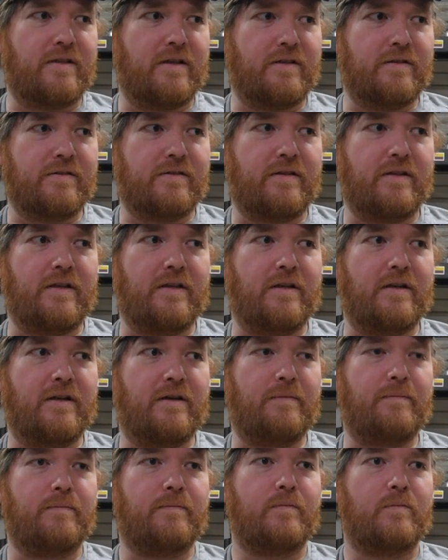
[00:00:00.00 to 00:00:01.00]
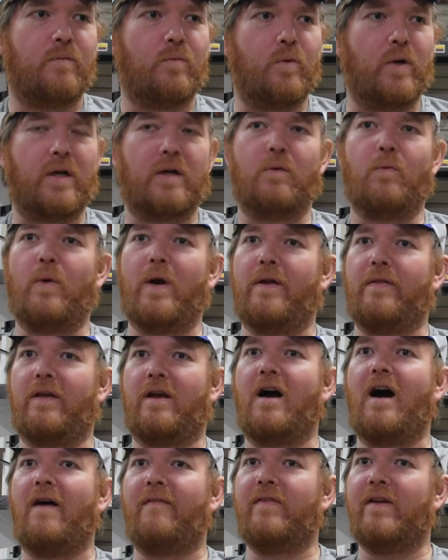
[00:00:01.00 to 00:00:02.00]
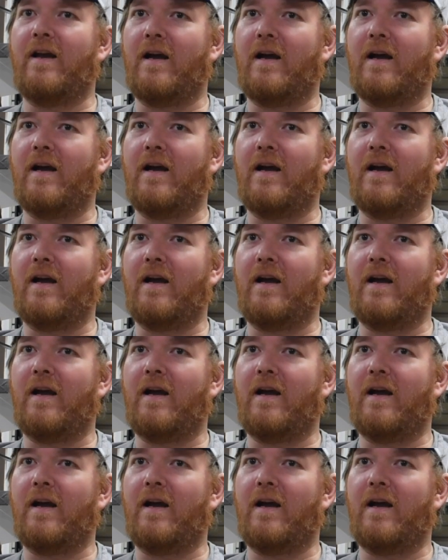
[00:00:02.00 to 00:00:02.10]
There's the where the coffee